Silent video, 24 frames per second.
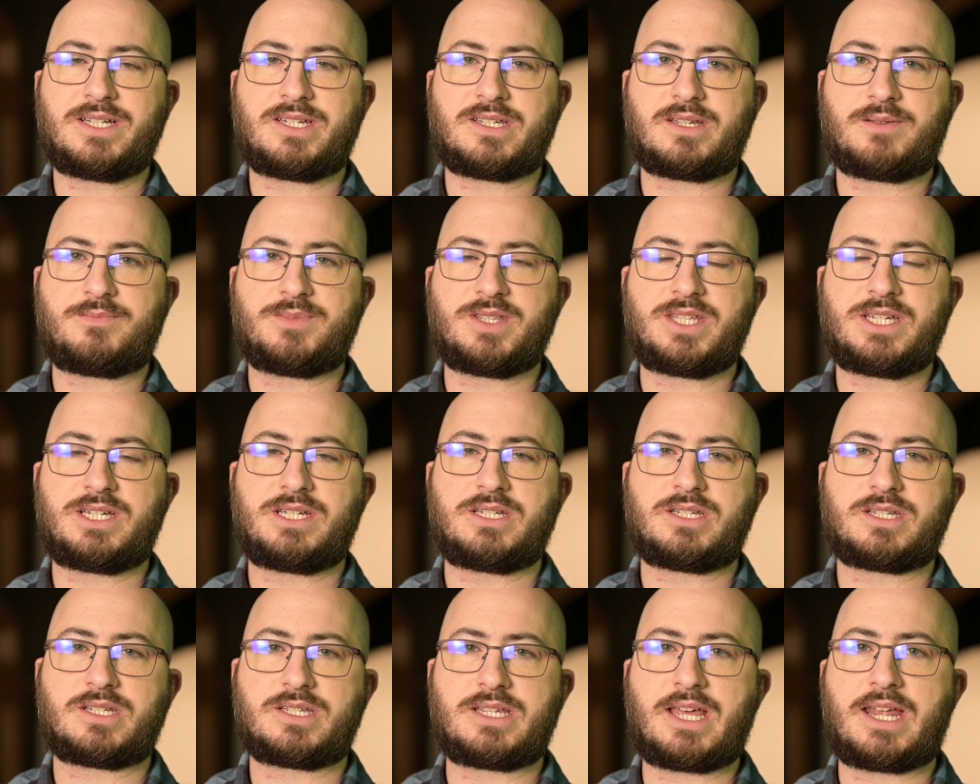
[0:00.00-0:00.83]
Some of
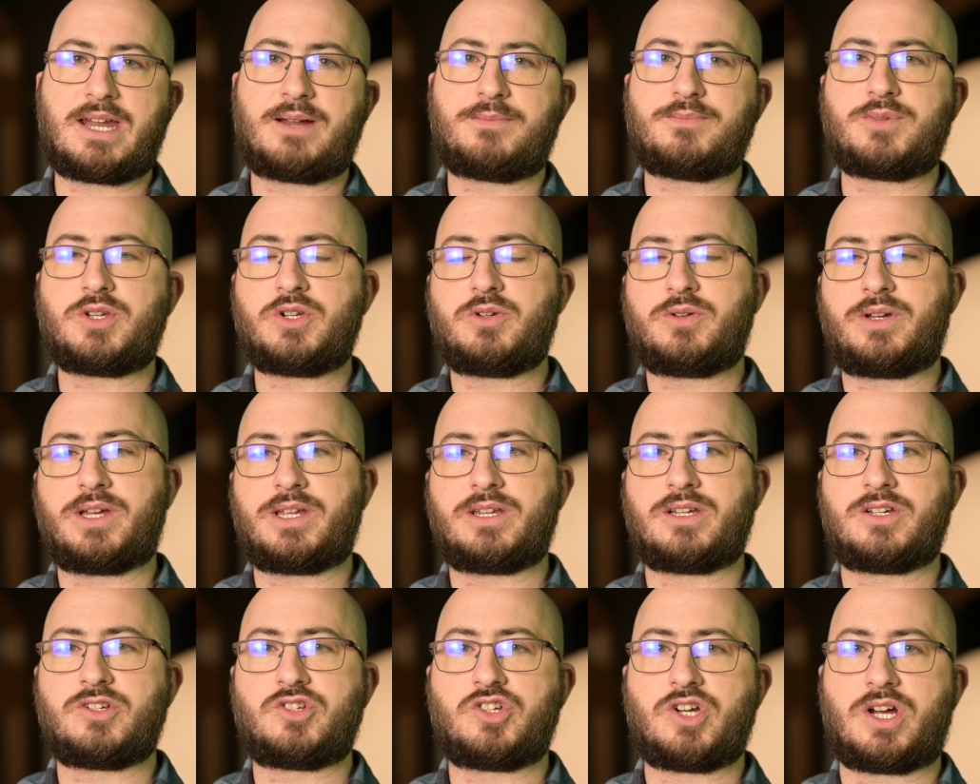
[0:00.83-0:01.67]
these setups you
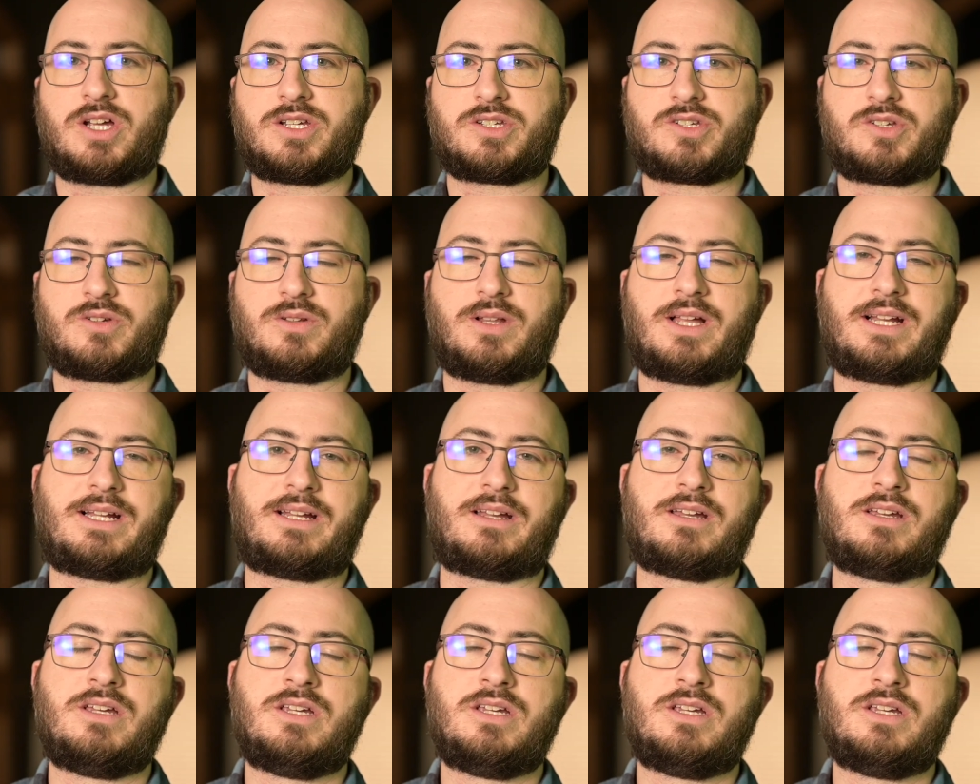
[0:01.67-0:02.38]
can adjust, so like